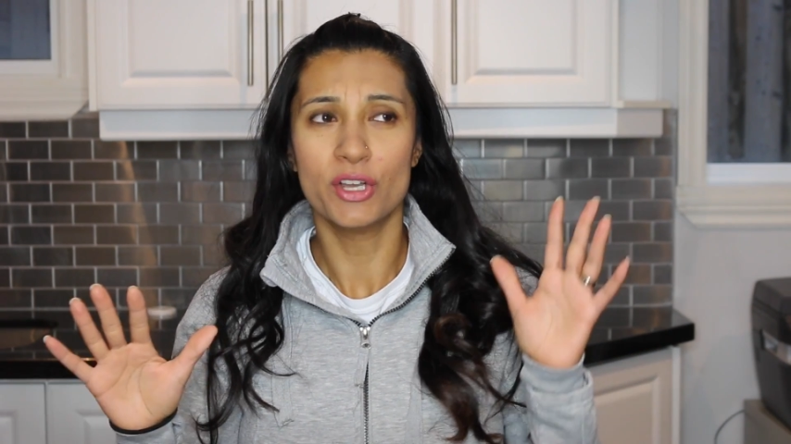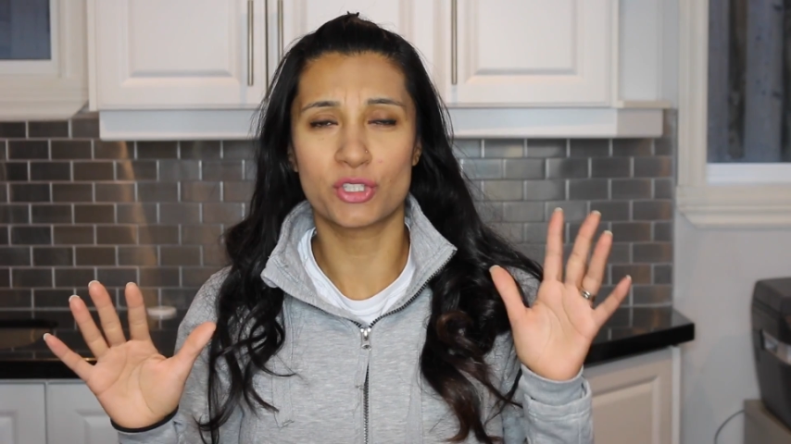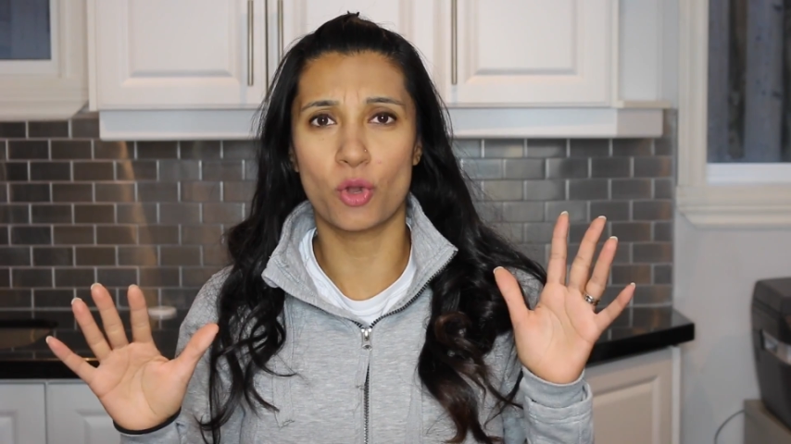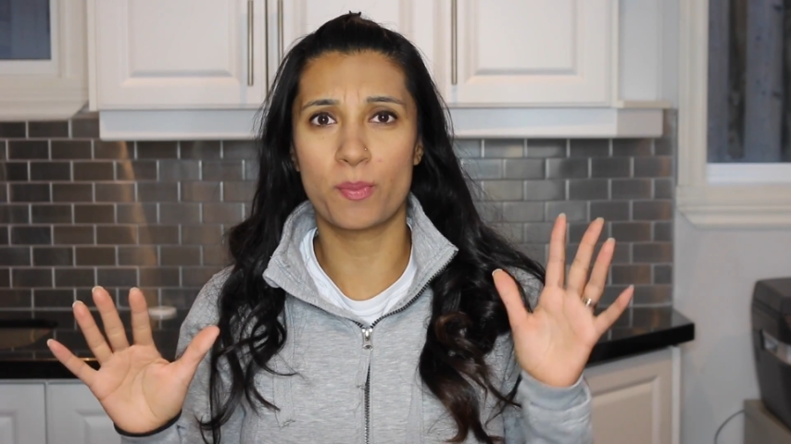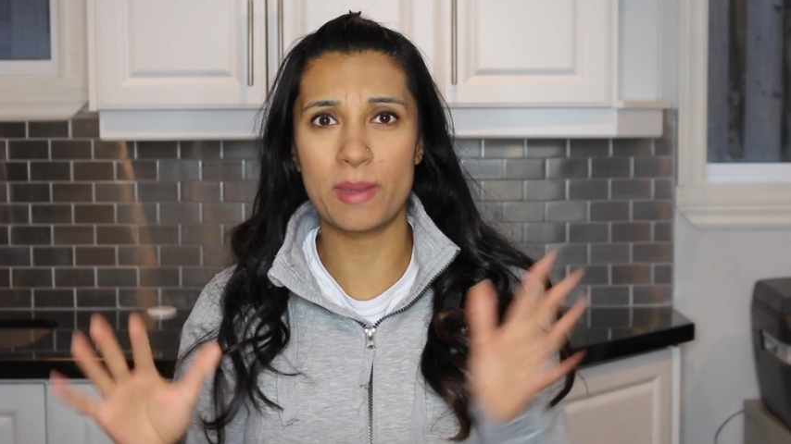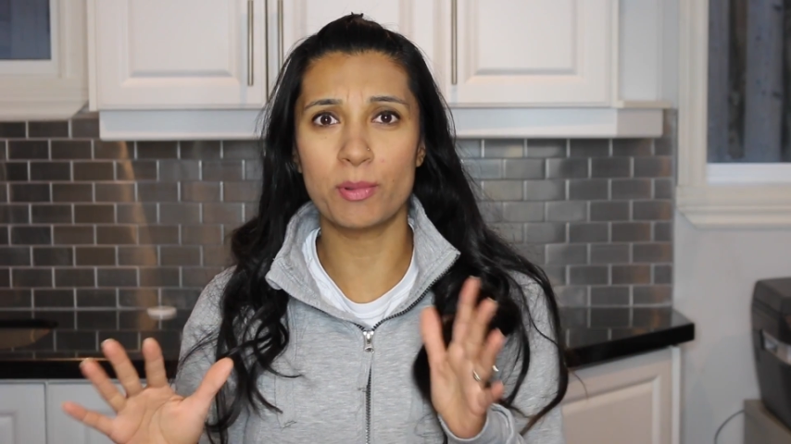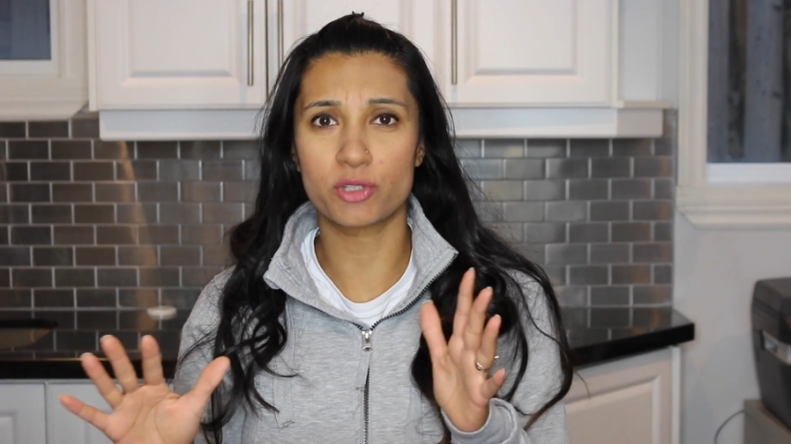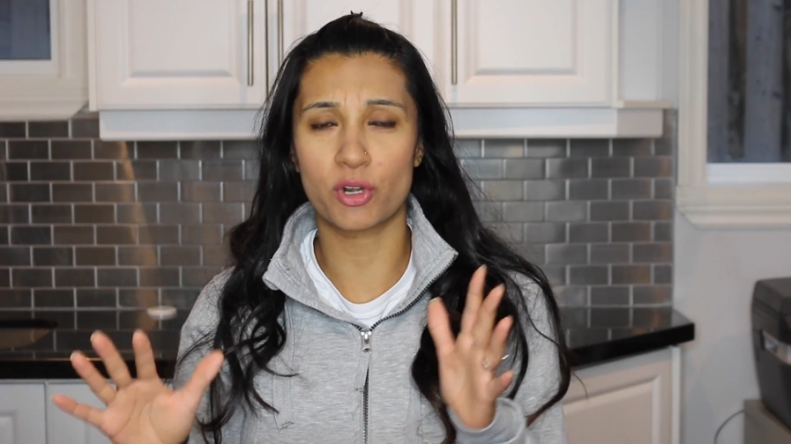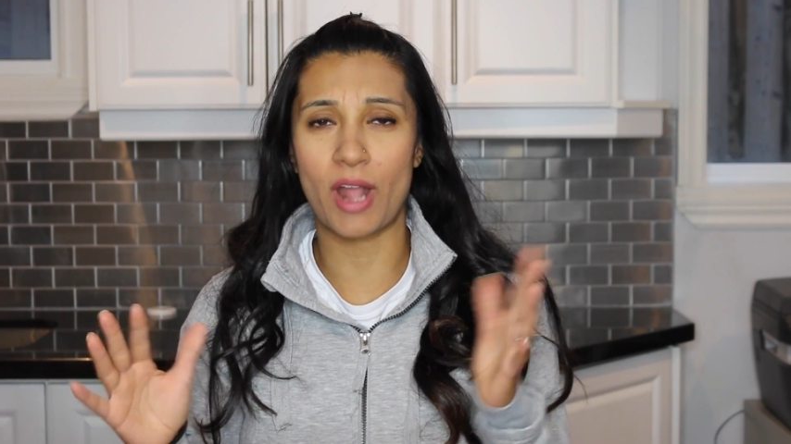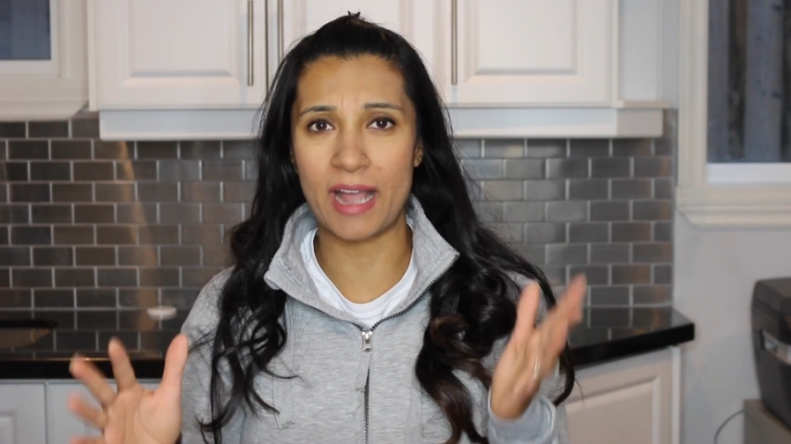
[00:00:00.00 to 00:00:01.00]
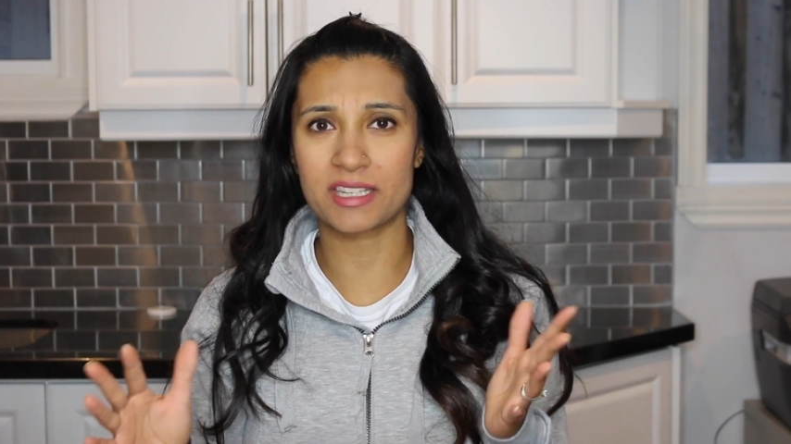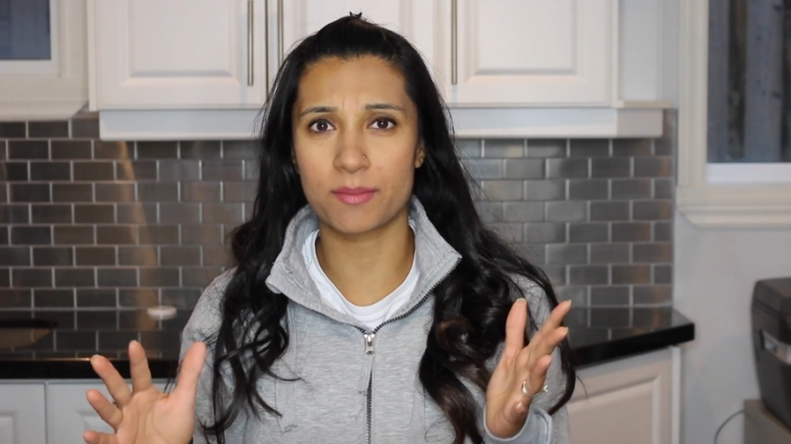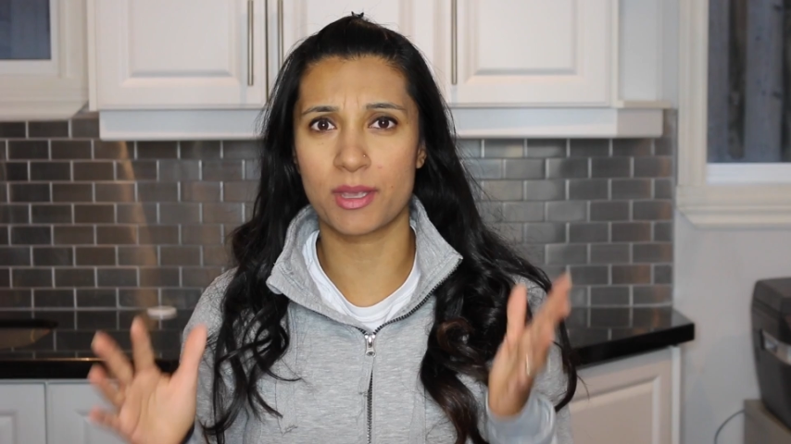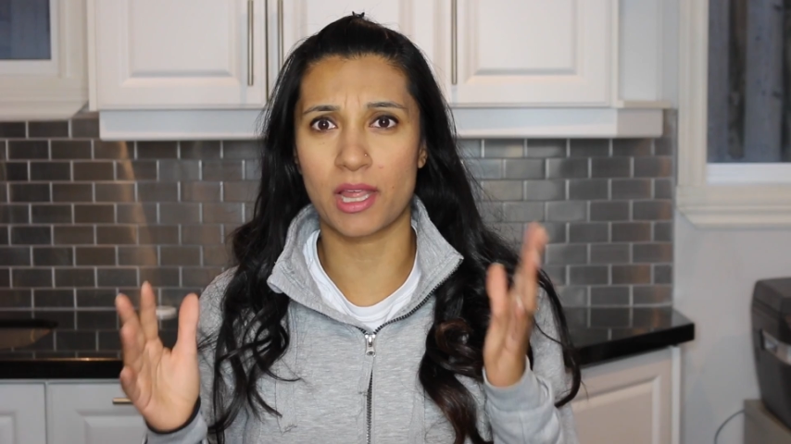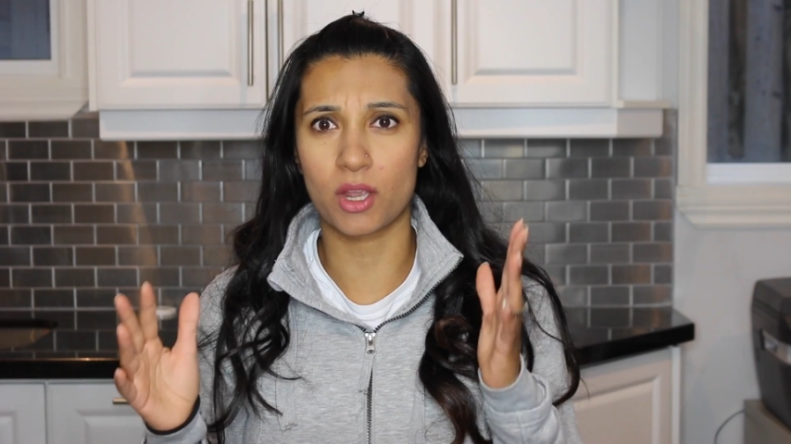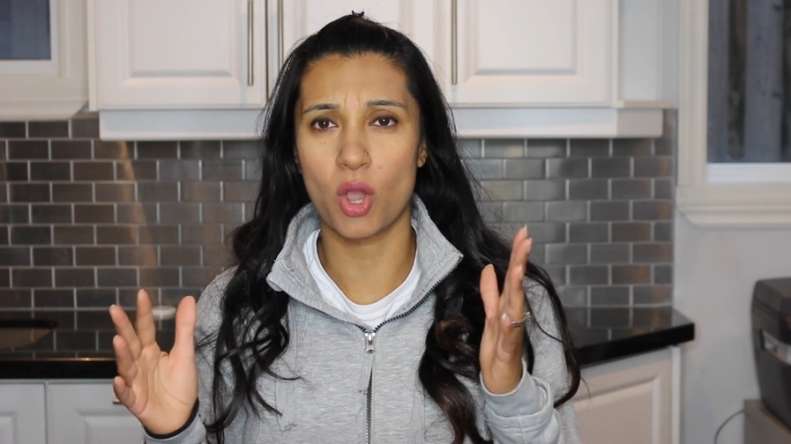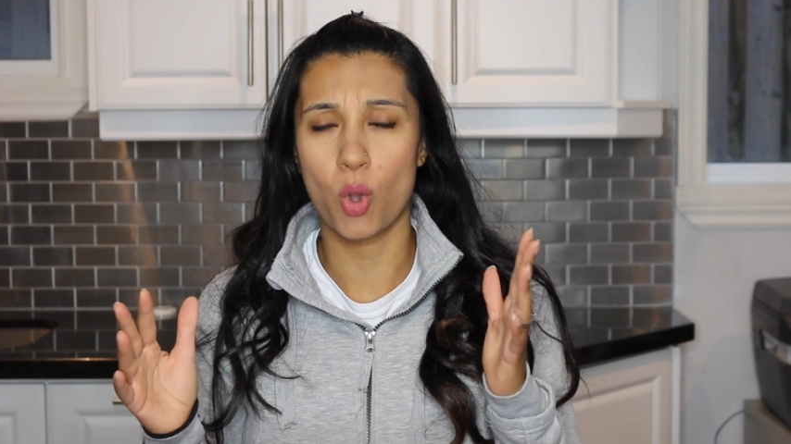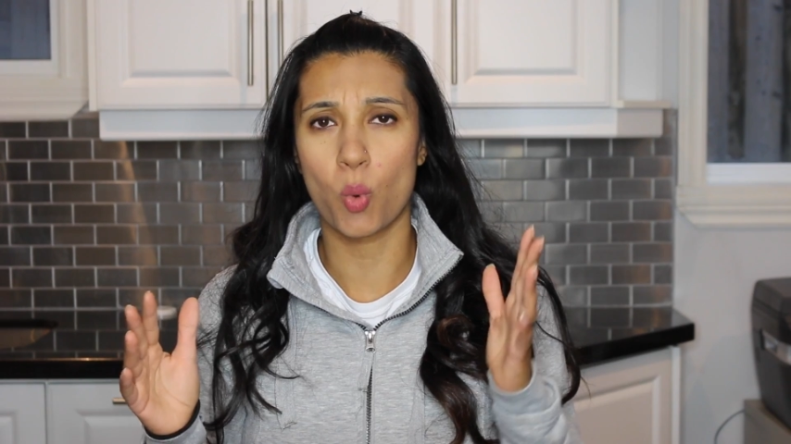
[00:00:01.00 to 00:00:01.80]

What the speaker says: So people started asking me like,